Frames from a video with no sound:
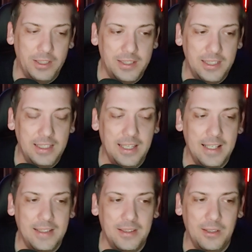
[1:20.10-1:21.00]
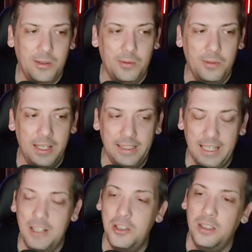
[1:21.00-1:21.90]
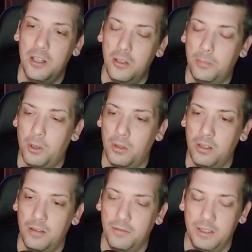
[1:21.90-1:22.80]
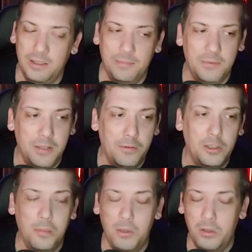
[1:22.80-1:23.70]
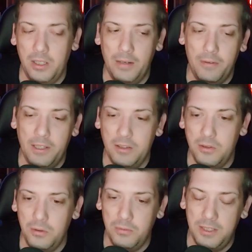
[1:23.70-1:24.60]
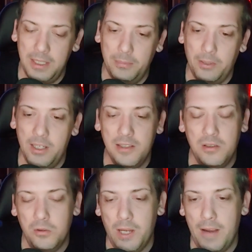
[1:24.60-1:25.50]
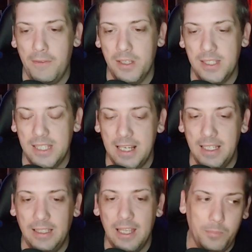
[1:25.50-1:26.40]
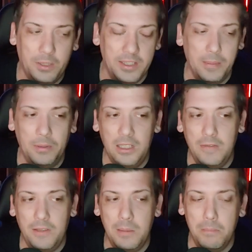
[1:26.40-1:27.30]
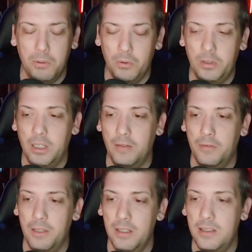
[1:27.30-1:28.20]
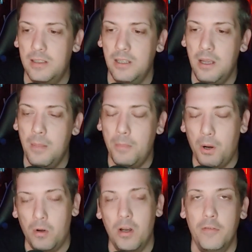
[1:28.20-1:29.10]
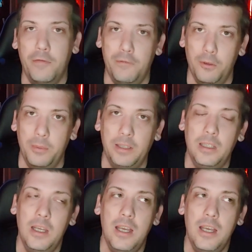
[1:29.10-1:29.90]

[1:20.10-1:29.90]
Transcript: can see that they're engaging another part of a different community and everything to take place to have this setting, because I believe the bulk of this part of filming